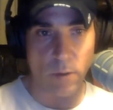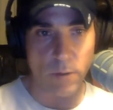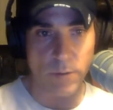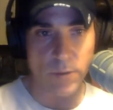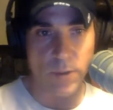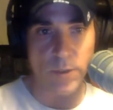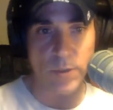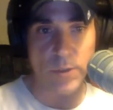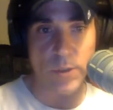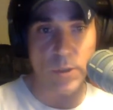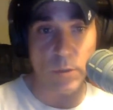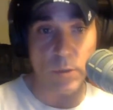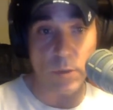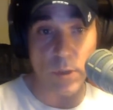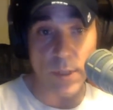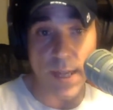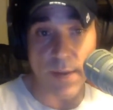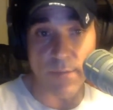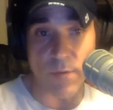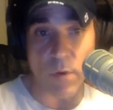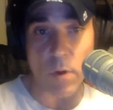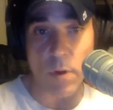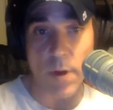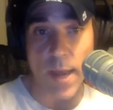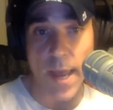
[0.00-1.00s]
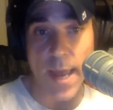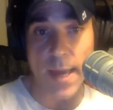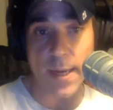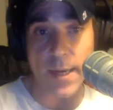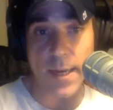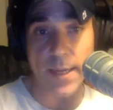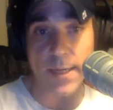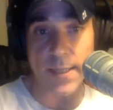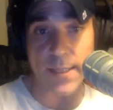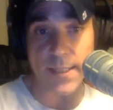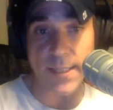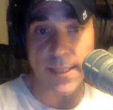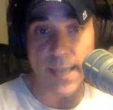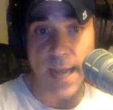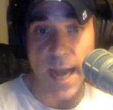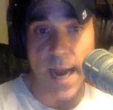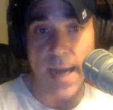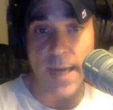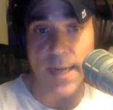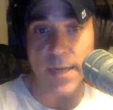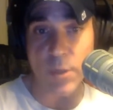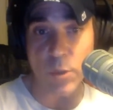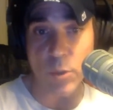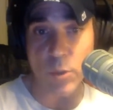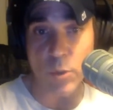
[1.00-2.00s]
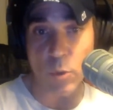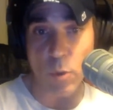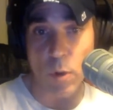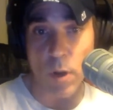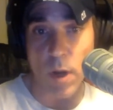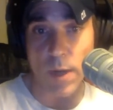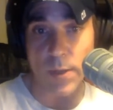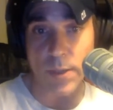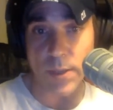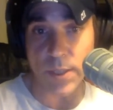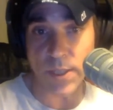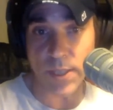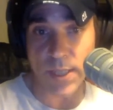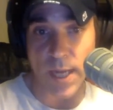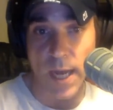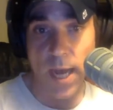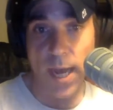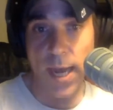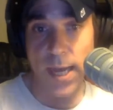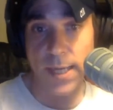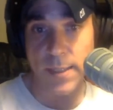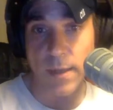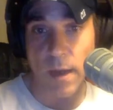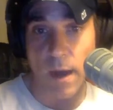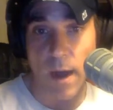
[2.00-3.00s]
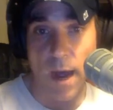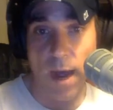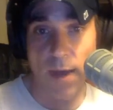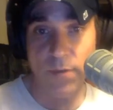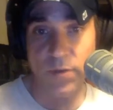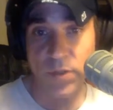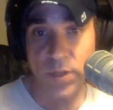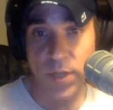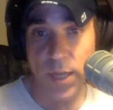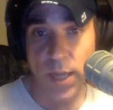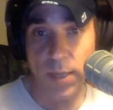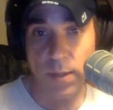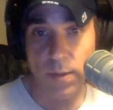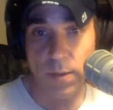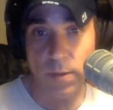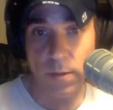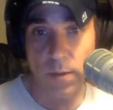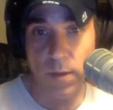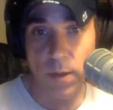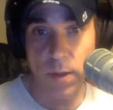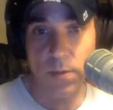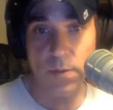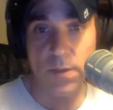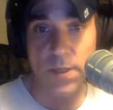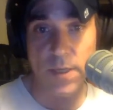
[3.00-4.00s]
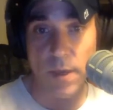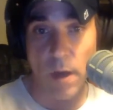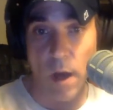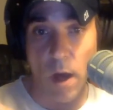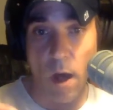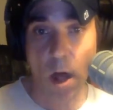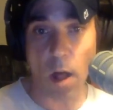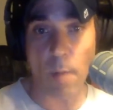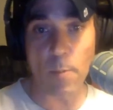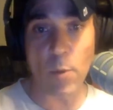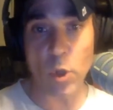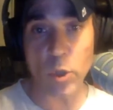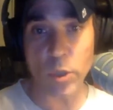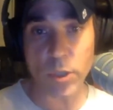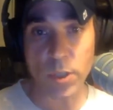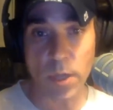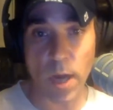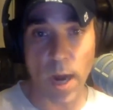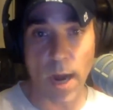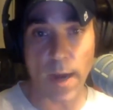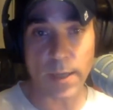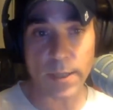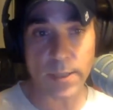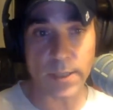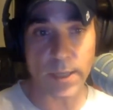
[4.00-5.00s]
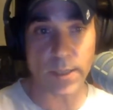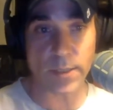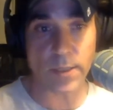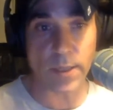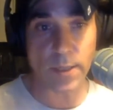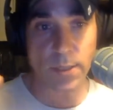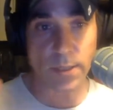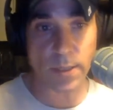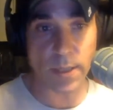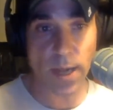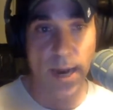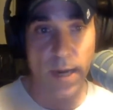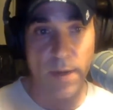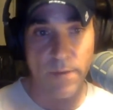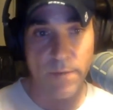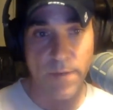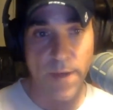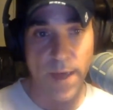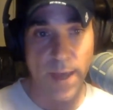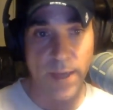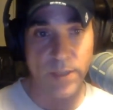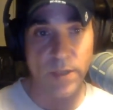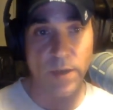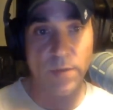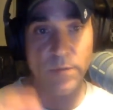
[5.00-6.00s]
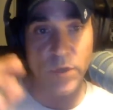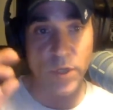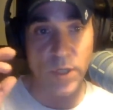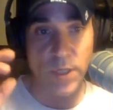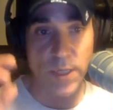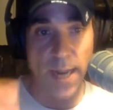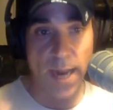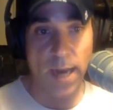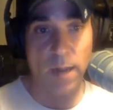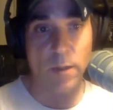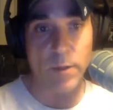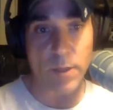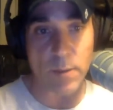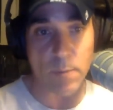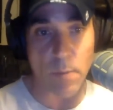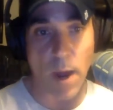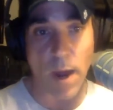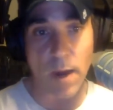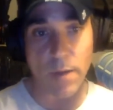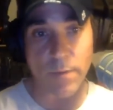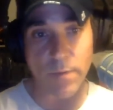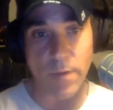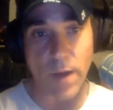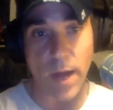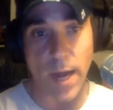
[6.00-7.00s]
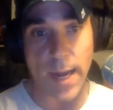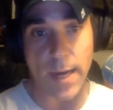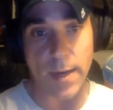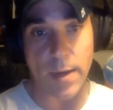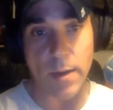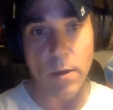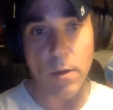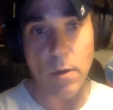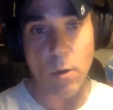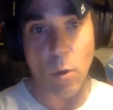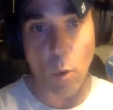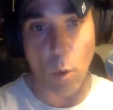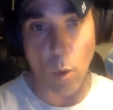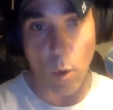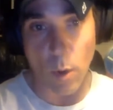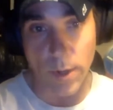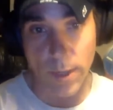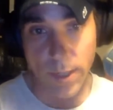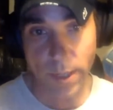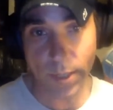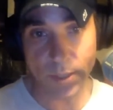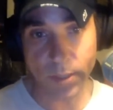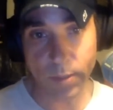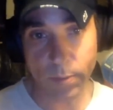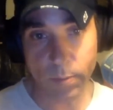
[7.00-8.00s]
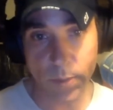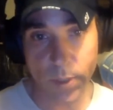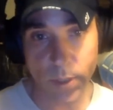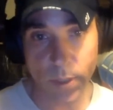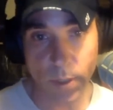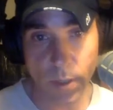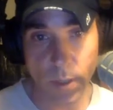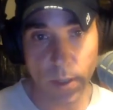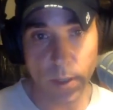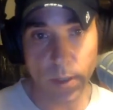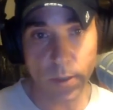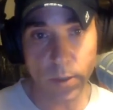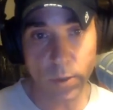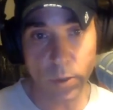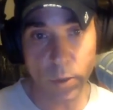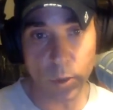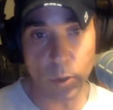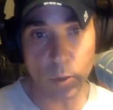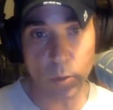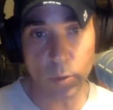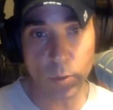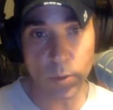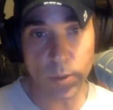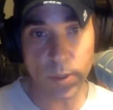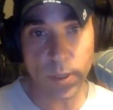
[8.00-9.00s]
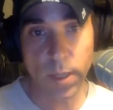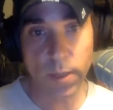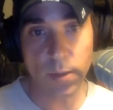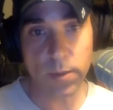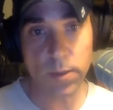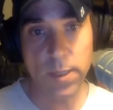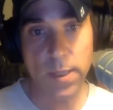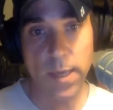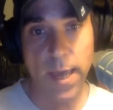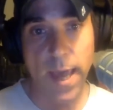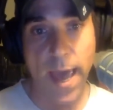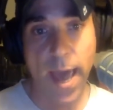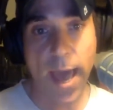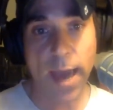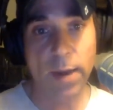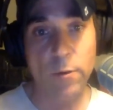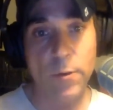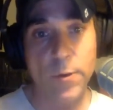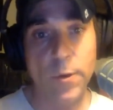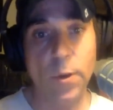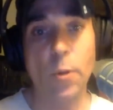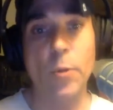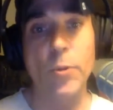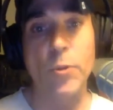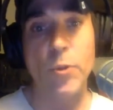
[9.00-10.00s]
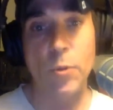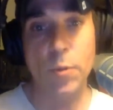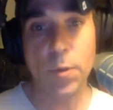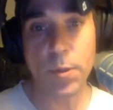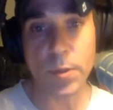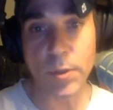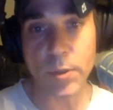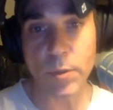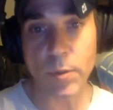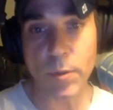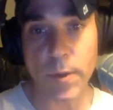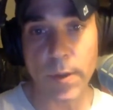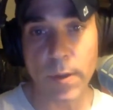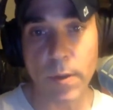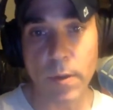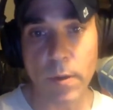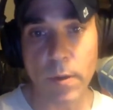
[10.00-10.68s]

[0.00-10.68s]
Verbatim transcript: to deliver an exciting new drug designed to offset the almost non existent side effects of genetically modified organisms used in the agriculture industry,